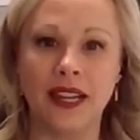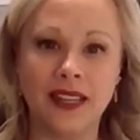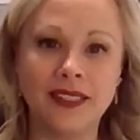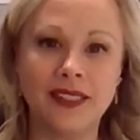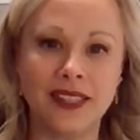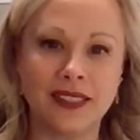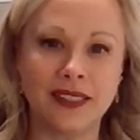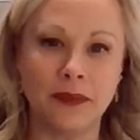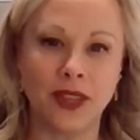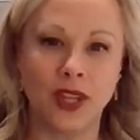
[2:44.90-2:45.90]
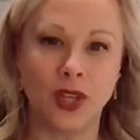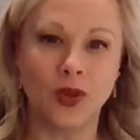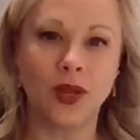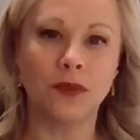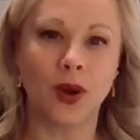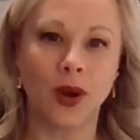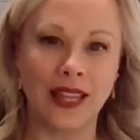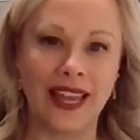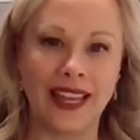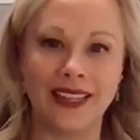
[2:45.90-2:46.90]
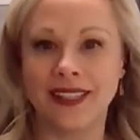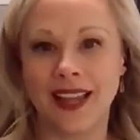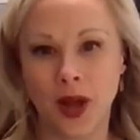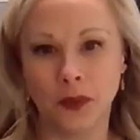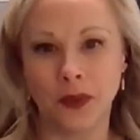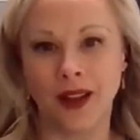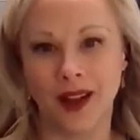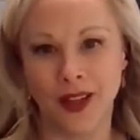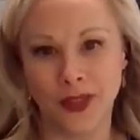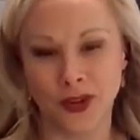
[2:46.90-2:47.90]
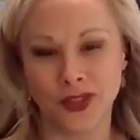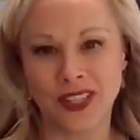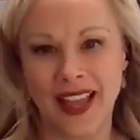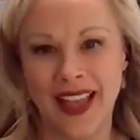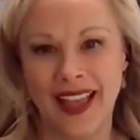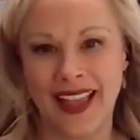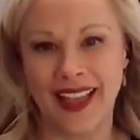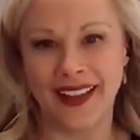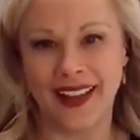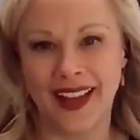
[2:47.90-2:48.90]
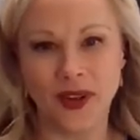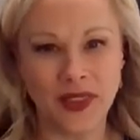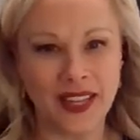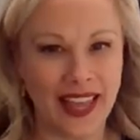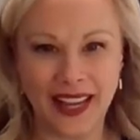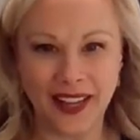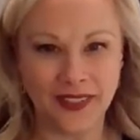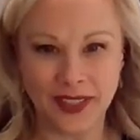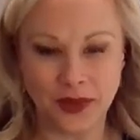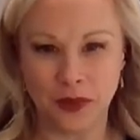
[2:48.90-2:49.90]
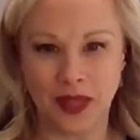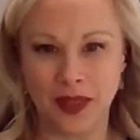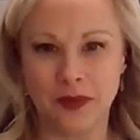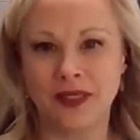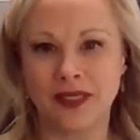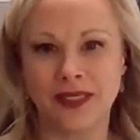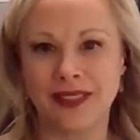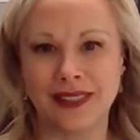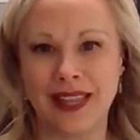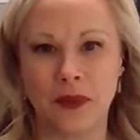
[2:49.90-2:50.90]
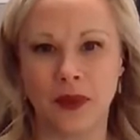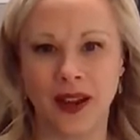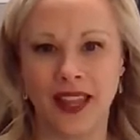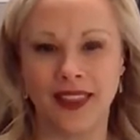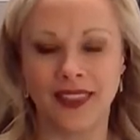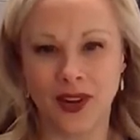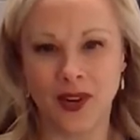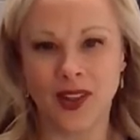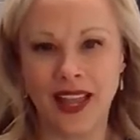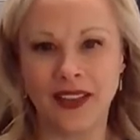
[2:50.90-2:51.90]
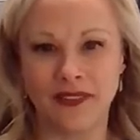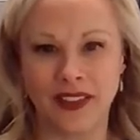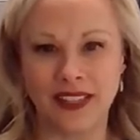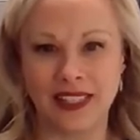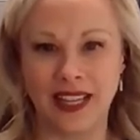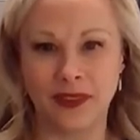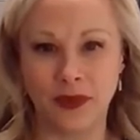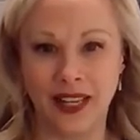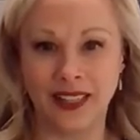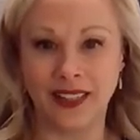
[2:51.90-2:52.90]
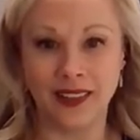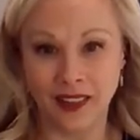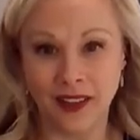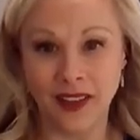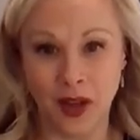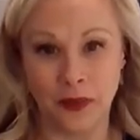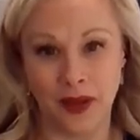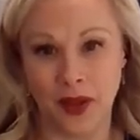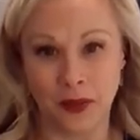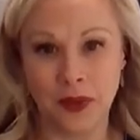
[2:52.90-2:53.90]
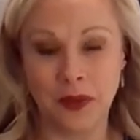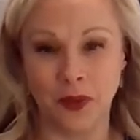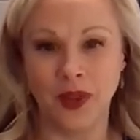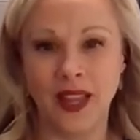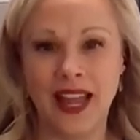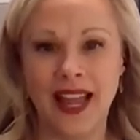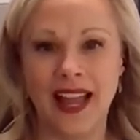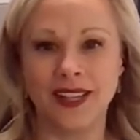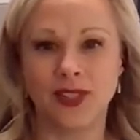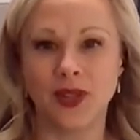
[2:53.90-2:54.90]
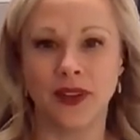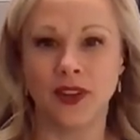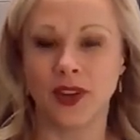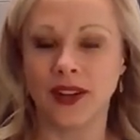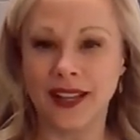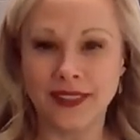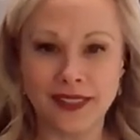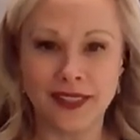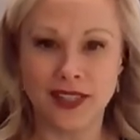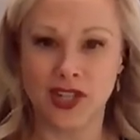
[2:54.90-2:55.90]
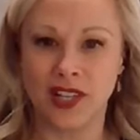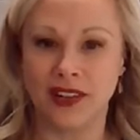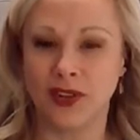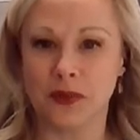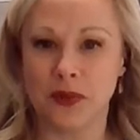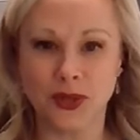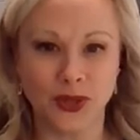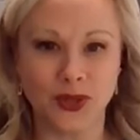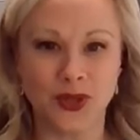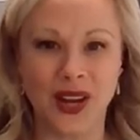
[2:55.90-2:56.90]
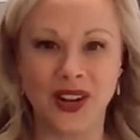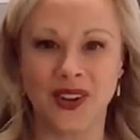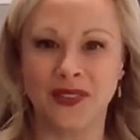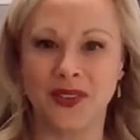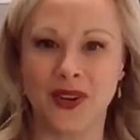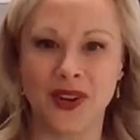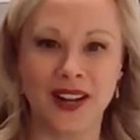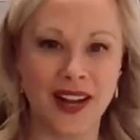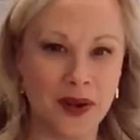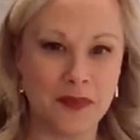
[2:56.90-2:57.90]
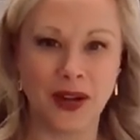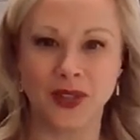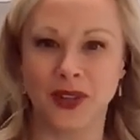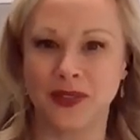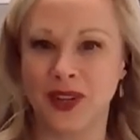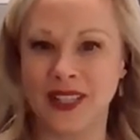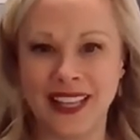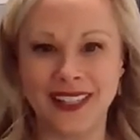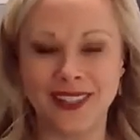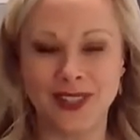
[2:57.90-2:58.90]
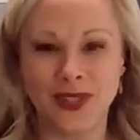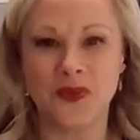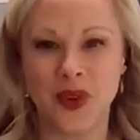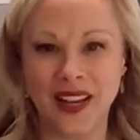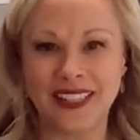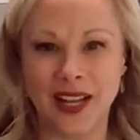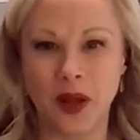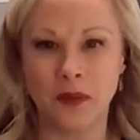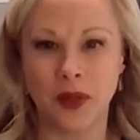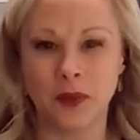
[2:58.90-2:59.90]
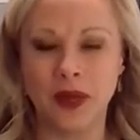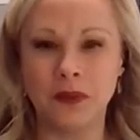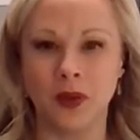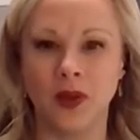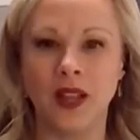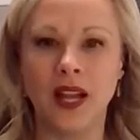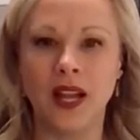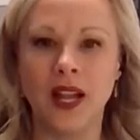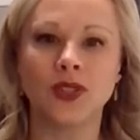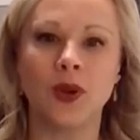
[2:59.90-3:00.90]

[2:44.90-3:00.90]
But is this something that you can parlay into helping others? And I don't think any of us would be in the businesses that we're in that are client facing if we didn't love helping other people. And so if you're an esthetician, if you're a personal trainer, if you're a chiropractor, if you're a dentist, you're wanting to help other people.